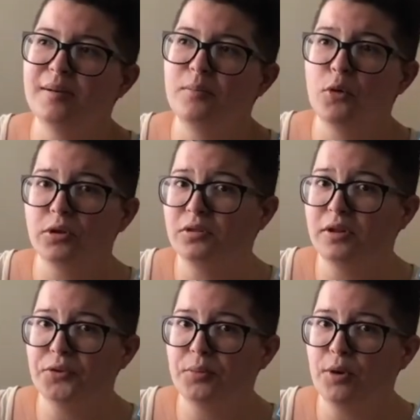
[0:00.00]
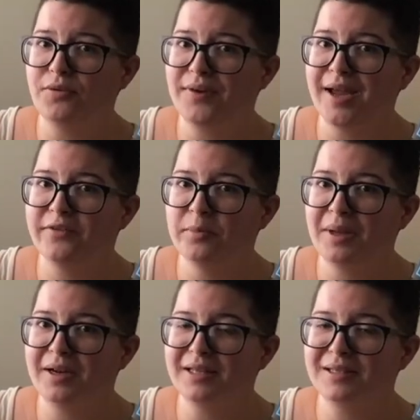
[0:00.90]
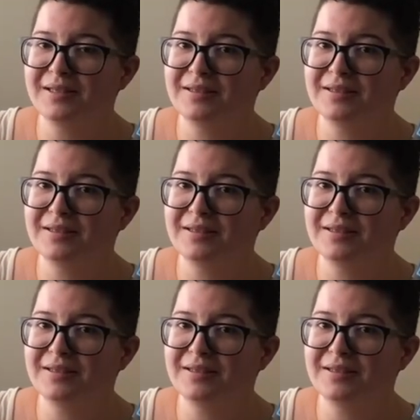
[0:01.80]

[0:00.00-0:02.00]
more than a 3.5 to be honest.